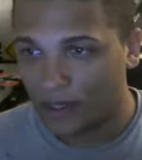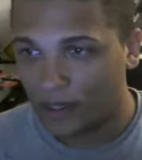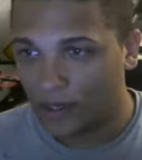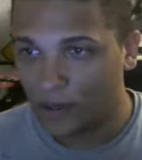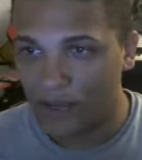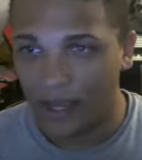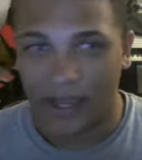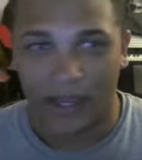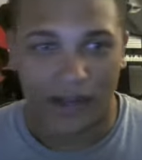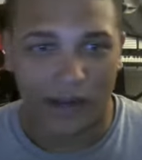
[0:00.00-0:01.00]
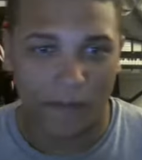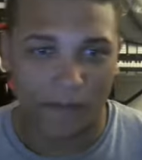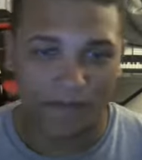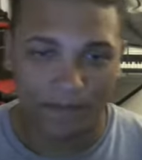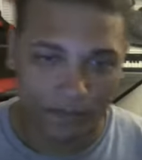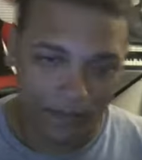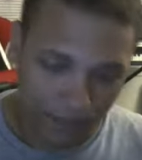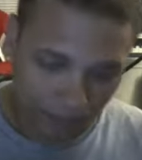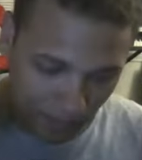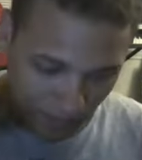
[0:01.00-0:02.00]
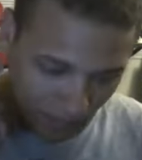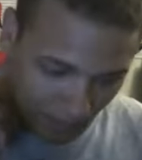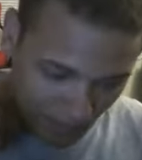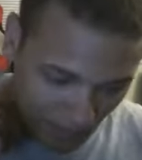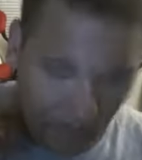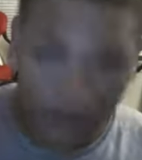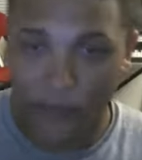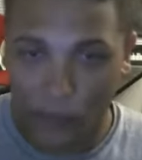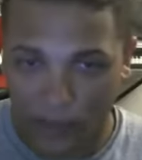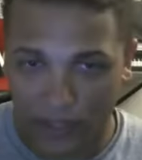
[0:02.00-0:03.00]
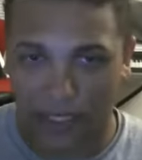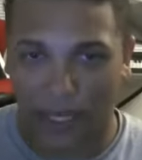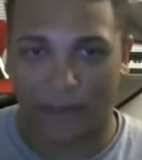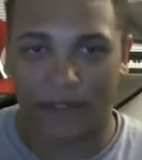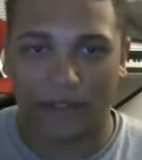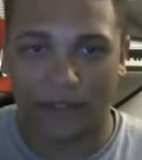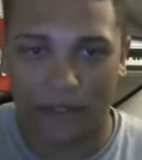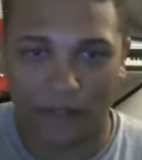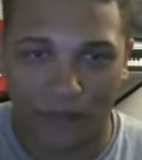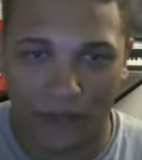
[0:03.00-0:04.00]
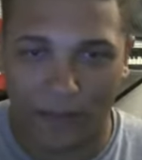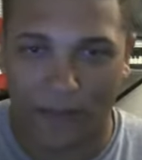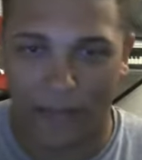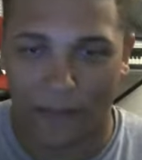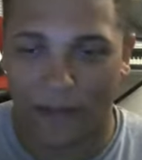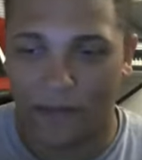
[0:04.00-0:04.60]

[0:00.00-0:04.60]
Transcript: Okay, um, a few things happened, have been happening.